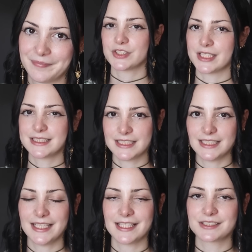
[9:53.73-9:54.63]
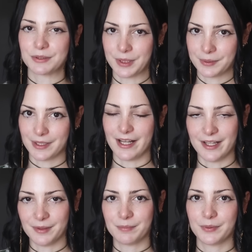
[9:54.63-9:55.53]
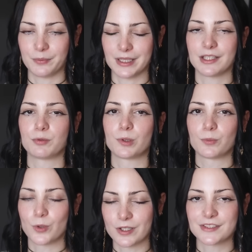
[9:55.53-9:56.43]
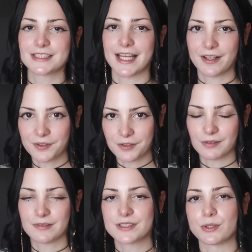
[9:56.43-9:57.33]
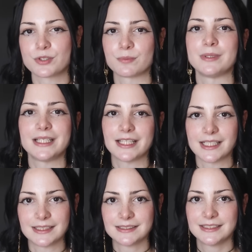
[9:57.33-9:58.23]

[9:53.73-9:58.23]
Gen Z has grown up with the reward cycle of social media.